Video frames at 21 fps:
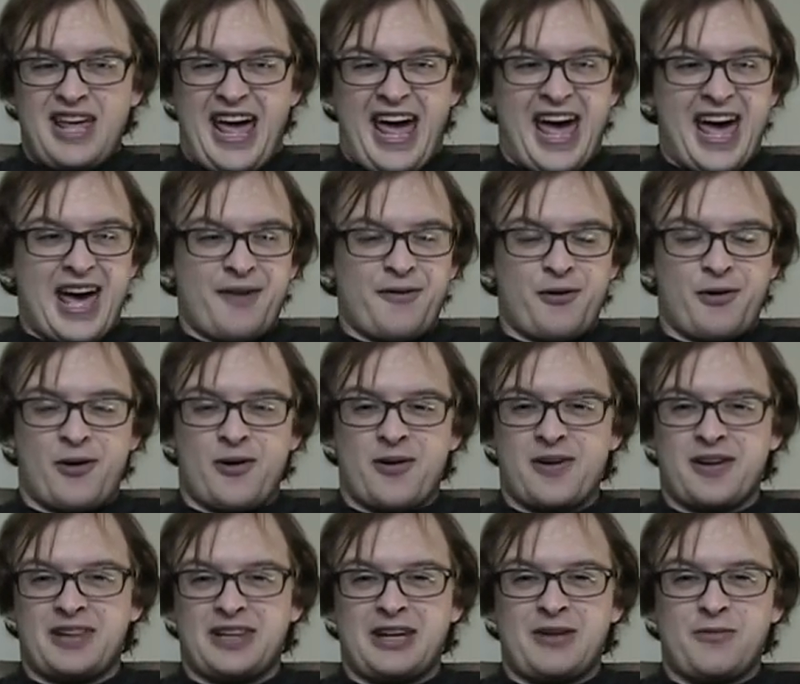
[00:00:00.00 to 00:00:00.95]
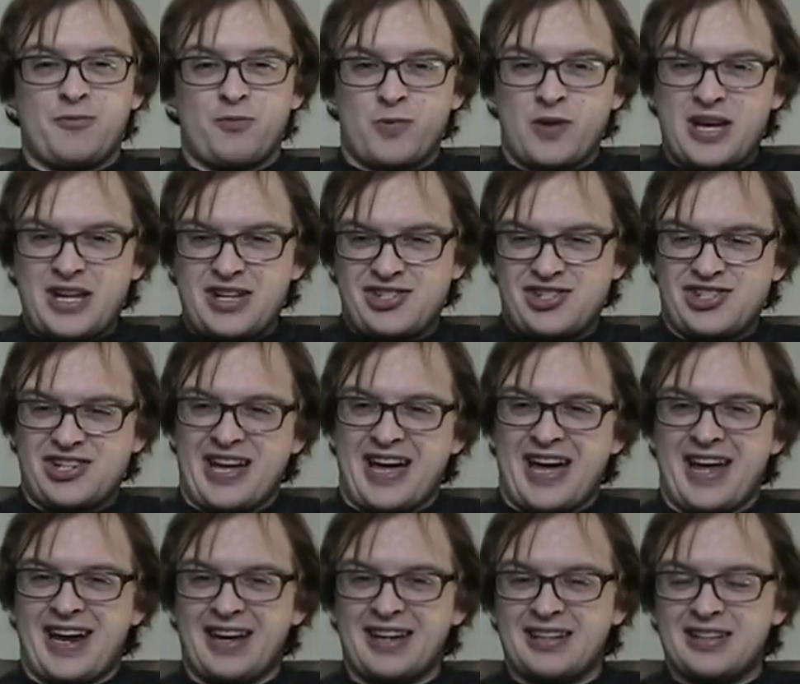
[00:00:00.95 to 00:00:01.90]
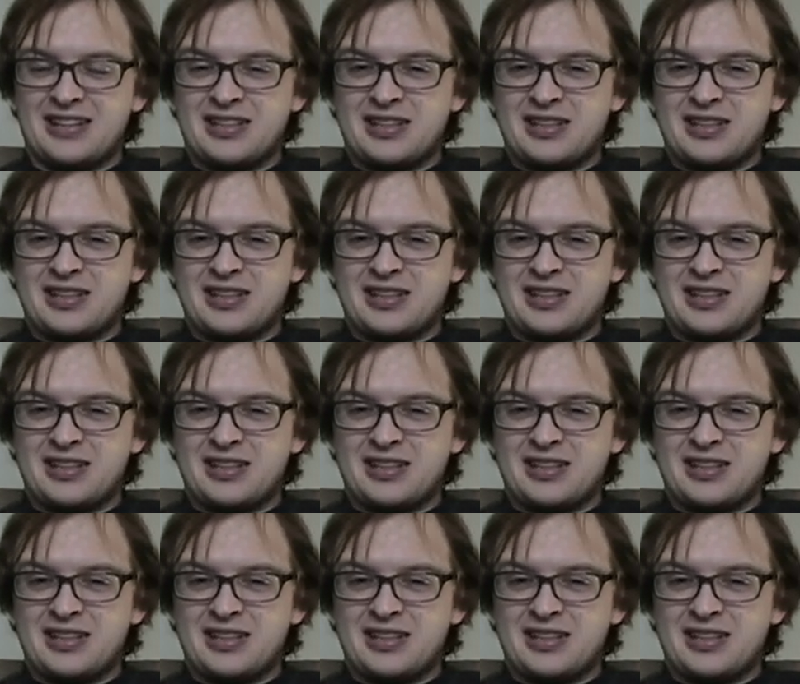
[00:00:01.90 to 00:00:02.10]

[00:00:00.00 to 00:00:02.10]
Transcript: half-heartedly reached at it.